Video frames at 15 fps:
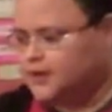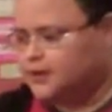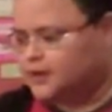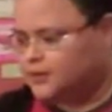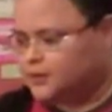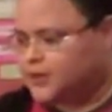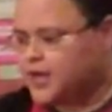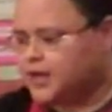
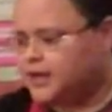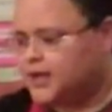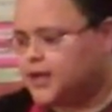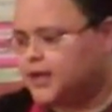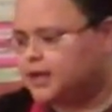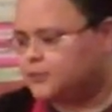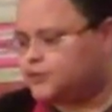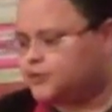an away
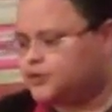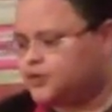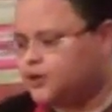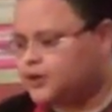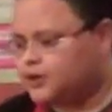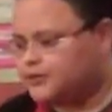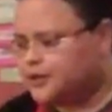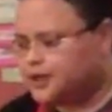game, so
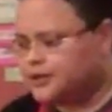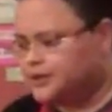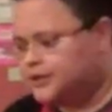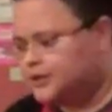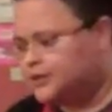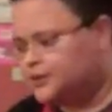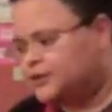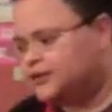all of our
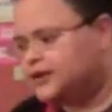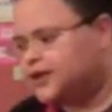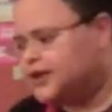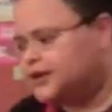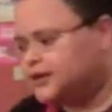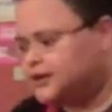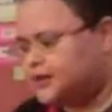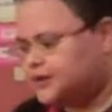team was
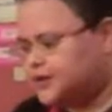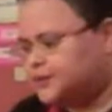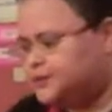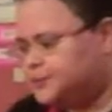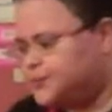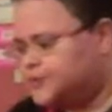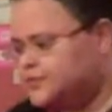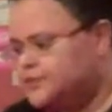there, and they're all
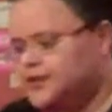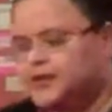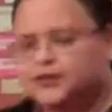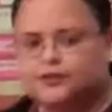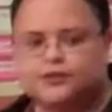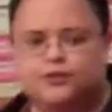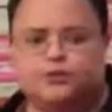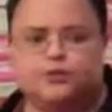spiffy in
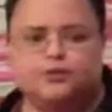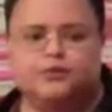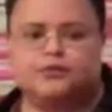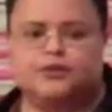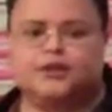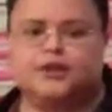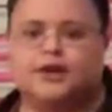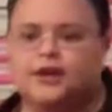their suits
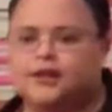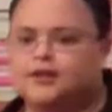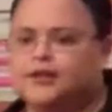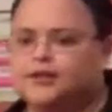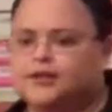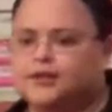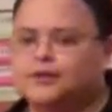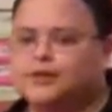and all,
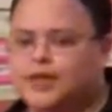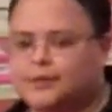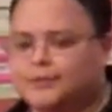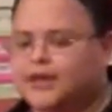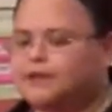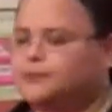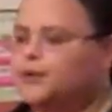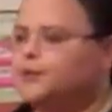you know, like
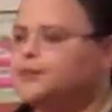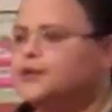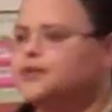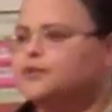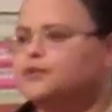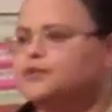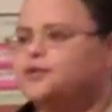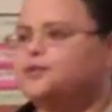basketball
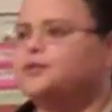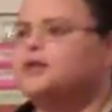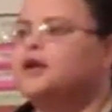players do.